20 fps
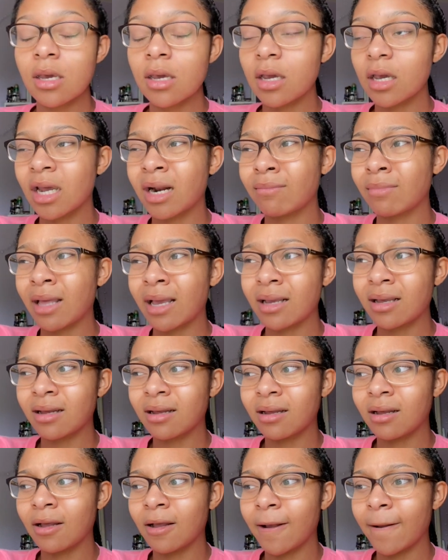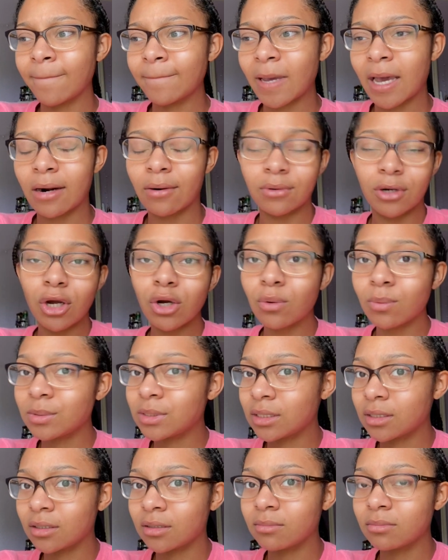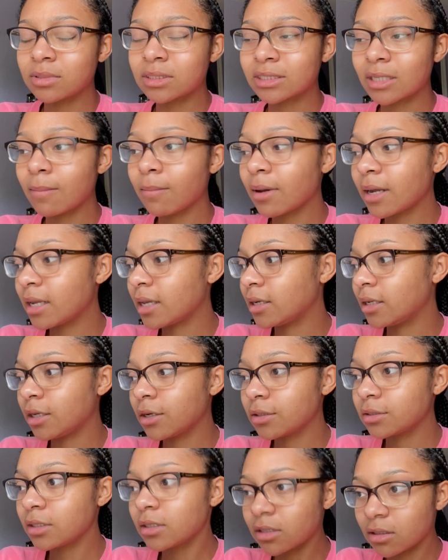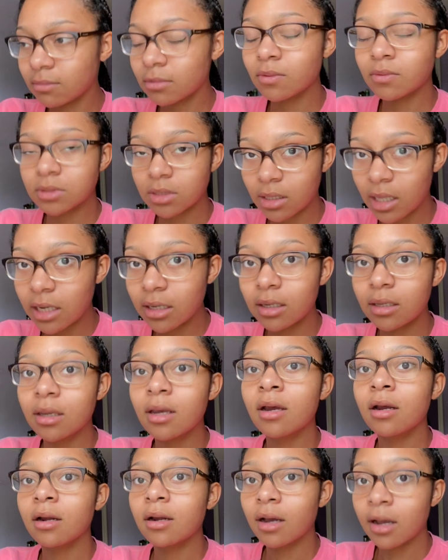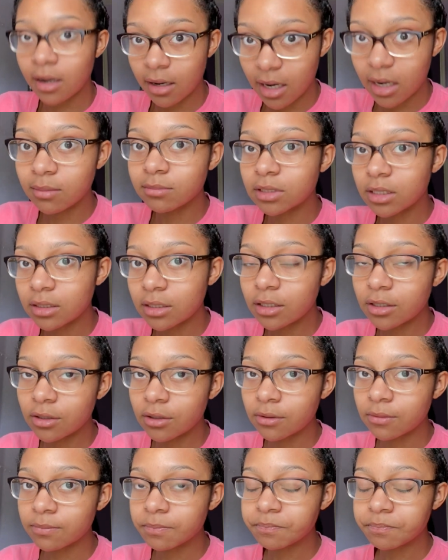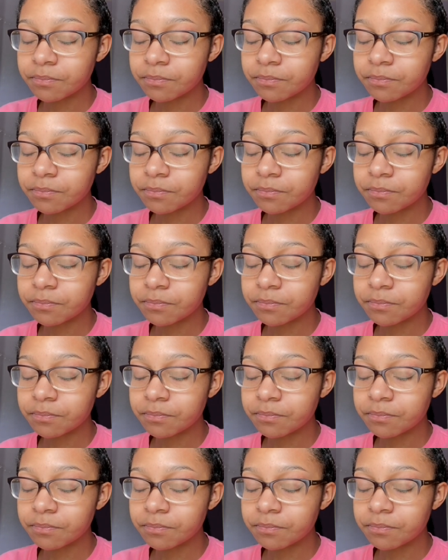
And I'm like, um, I don't know who did them. Somebody in here did them. It was a lady. I got them done here.